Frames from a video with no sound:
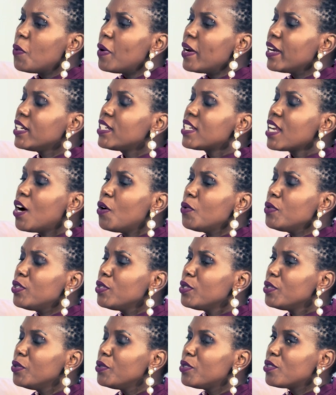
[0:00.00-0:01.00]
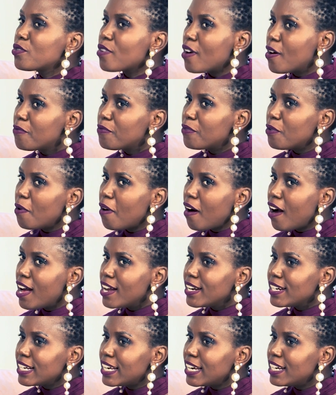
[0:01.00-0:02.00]
wait, how do you travel
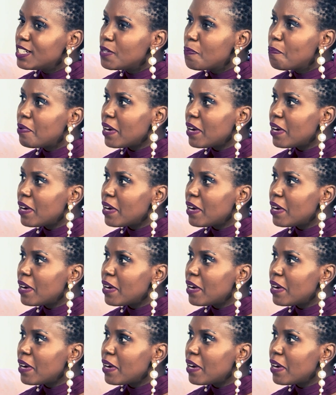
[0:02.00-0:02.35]
and get